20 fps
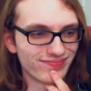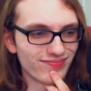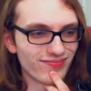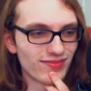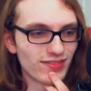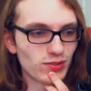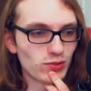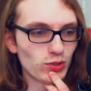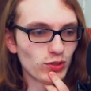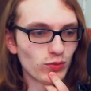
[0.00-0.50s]

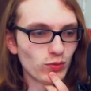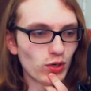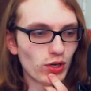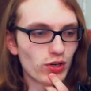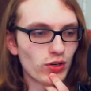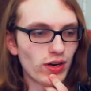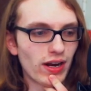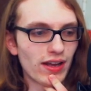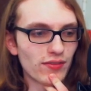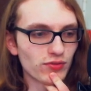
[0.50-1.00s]
World of
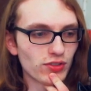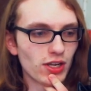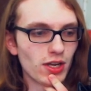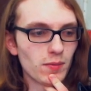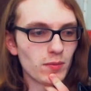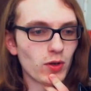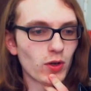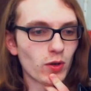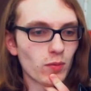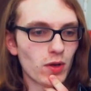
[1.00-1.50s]
Warcraft.
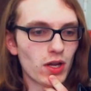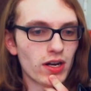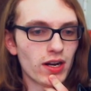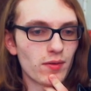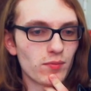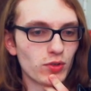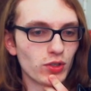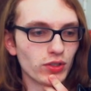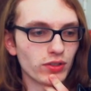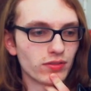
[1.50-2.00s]
Pokemon
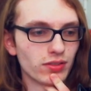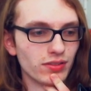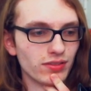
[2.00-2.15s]
Emerald.